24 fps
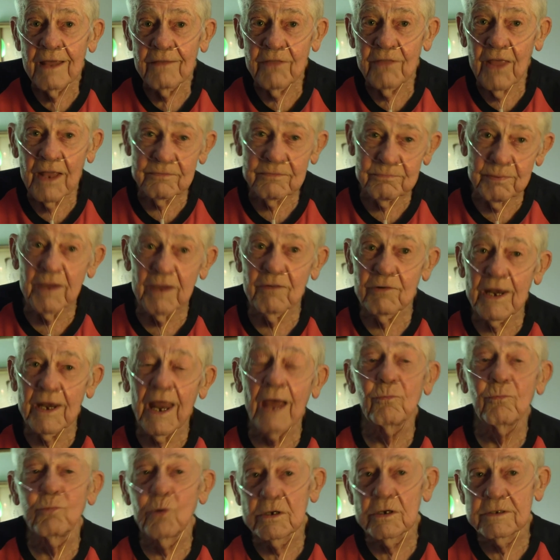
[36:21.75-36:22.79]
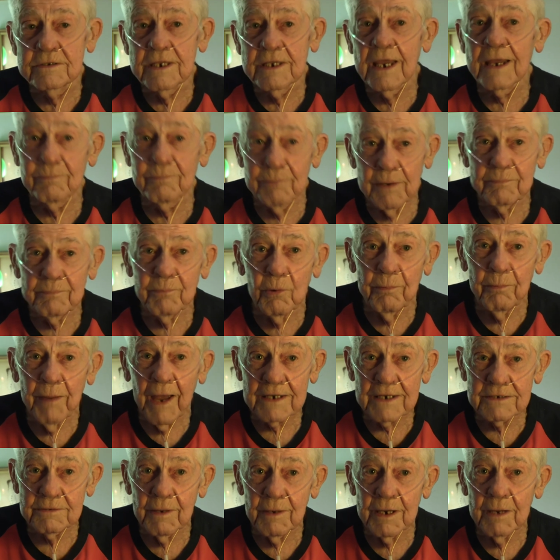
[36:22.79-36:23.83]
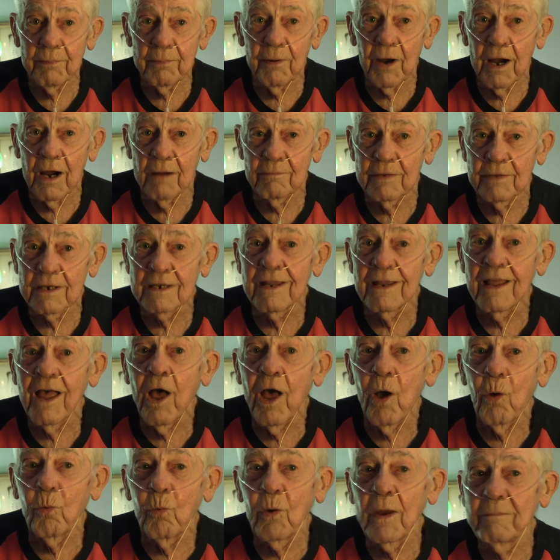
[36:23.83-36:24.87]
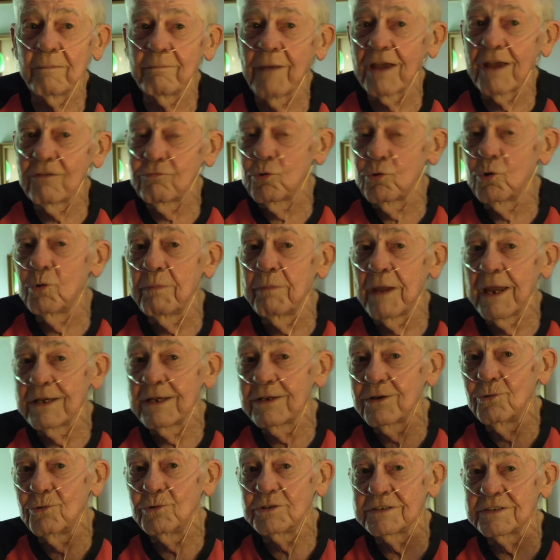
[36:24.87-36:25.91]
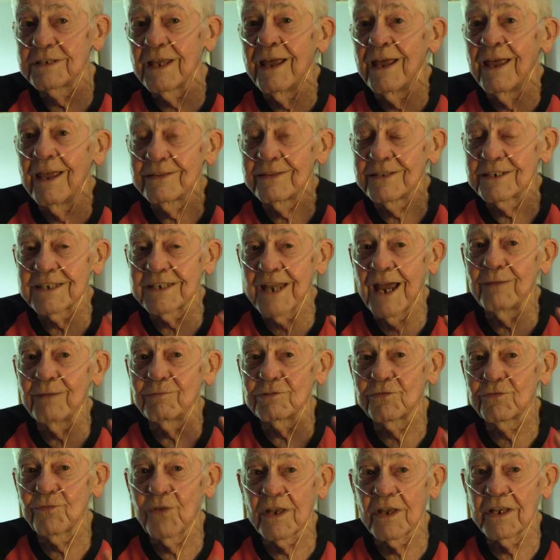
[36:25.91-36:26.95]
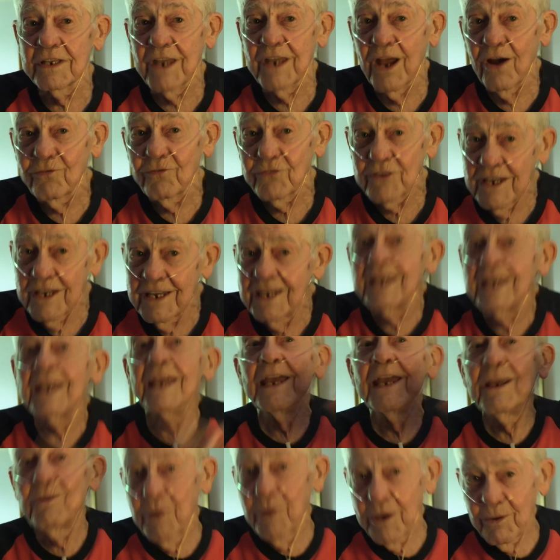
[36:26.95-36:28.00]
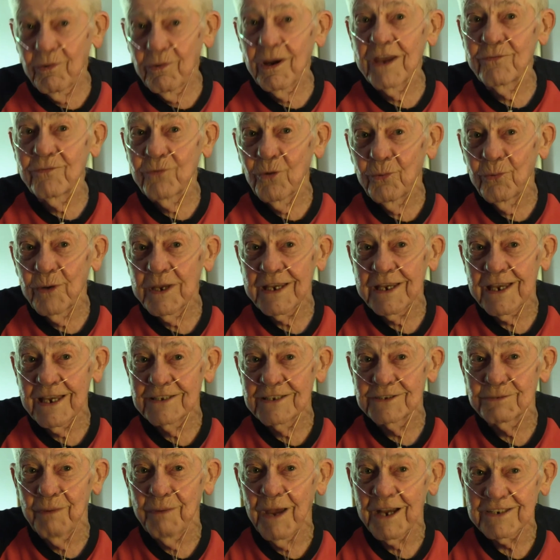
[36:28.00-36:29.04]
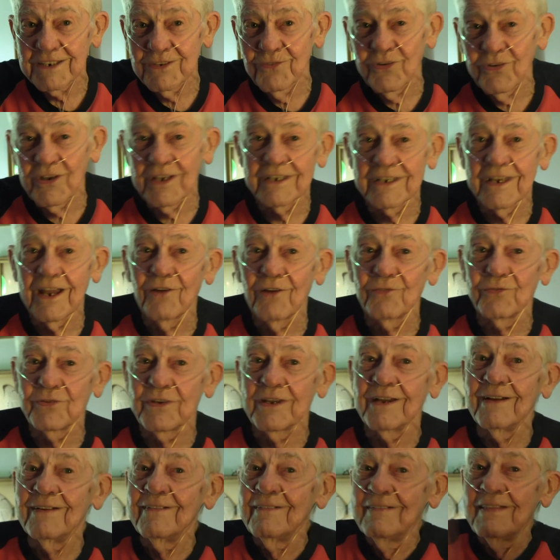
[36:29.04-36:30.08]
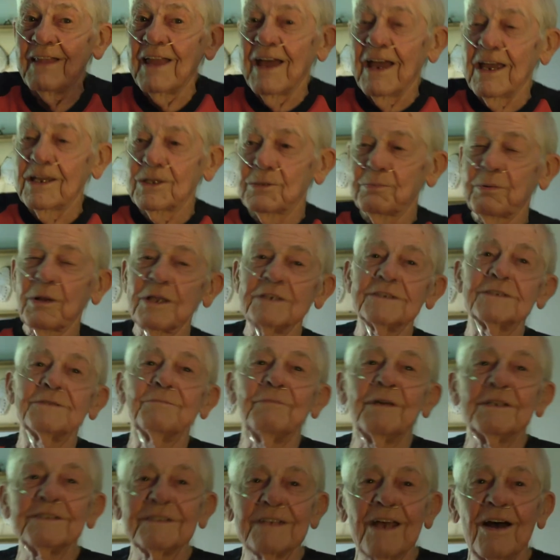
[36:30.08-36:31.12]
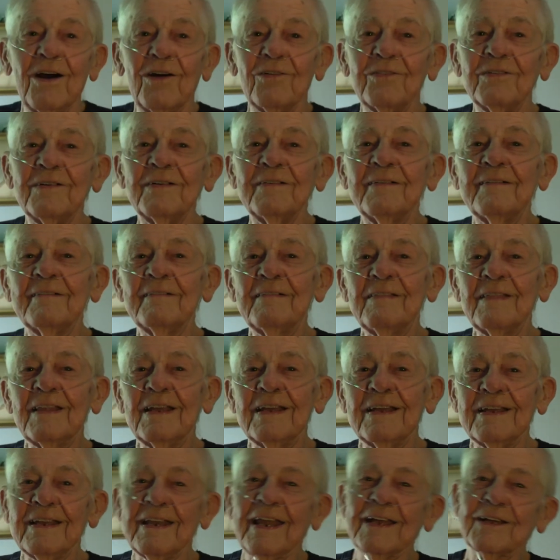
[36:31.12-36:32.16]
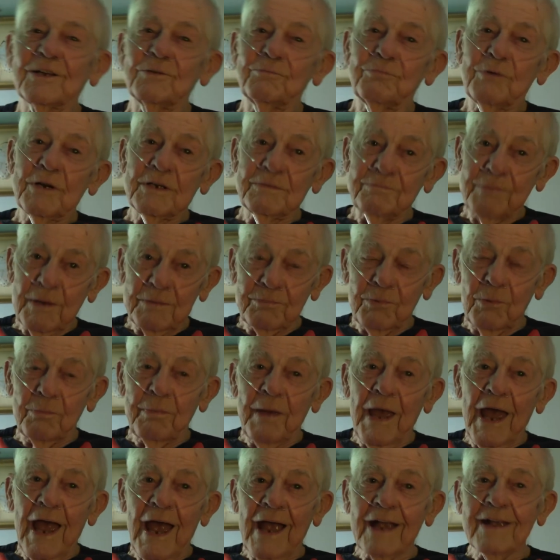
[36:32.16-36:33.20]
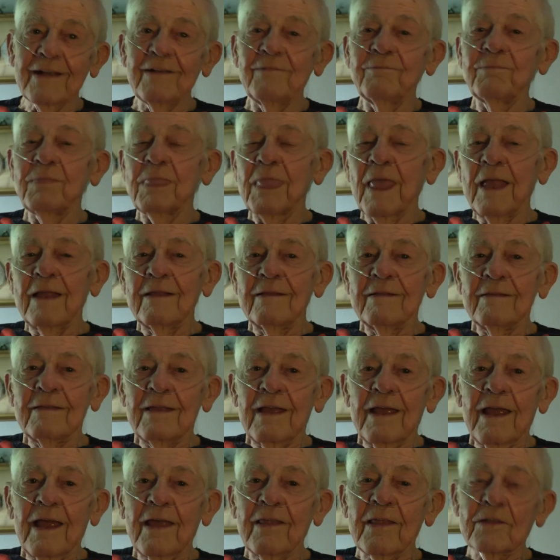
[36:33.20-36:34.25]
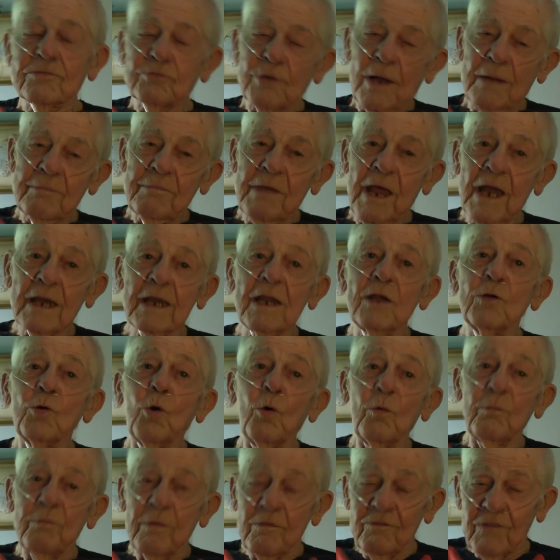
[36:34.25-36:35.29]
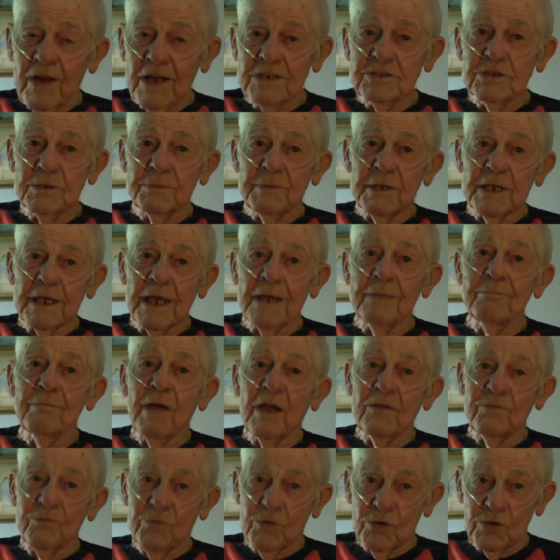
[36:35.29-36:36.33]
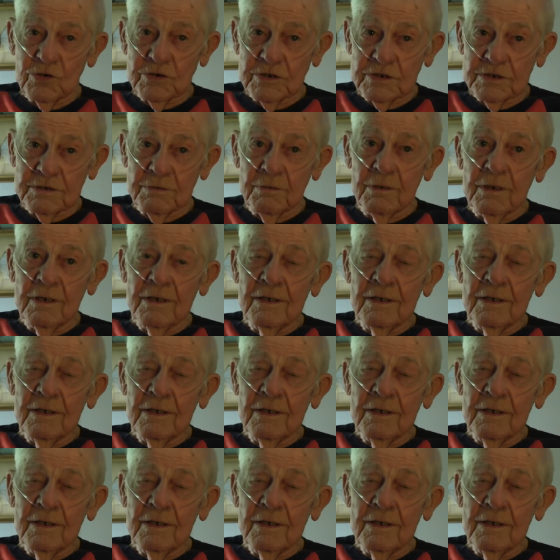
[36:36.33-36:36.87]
that period, I would take people back to my apartment. When my roommate, who was at the time was Philadelphia, he went away for weekends back to Philadelphia. I had the place to myself. I could bring people back. And that's where I met, who eventually became my first,